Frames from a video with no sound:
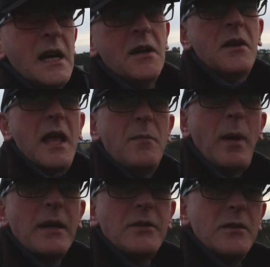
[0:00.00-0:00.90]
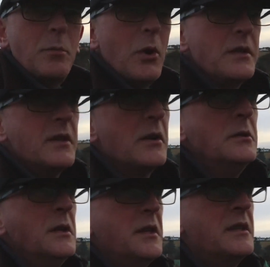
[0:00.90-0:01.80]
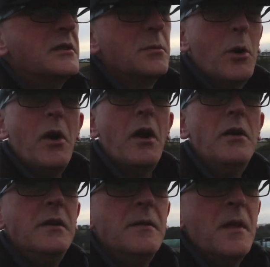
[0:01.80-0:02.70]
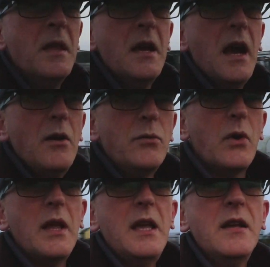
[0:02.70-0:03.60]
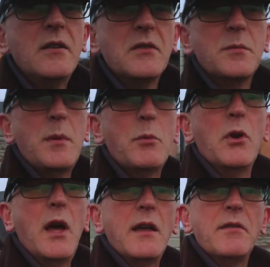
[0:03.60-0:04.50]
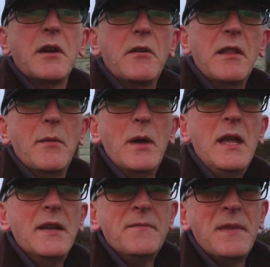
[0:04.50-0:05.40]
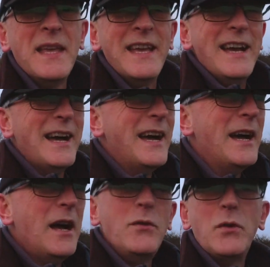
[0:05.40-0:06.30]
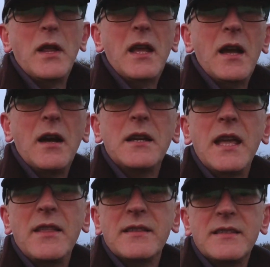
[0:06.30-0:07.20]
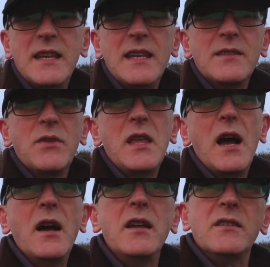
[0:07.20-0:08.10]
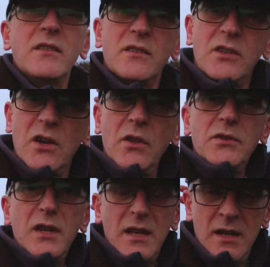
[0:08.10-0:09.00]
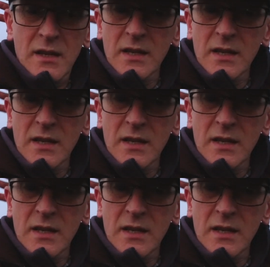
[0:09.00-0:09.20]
I'll head back to the polytunnel, and then tomorrow, hopefully, there's a bit more light if I go around that way. Hopefully I can get the seeds for the onions and shallots in.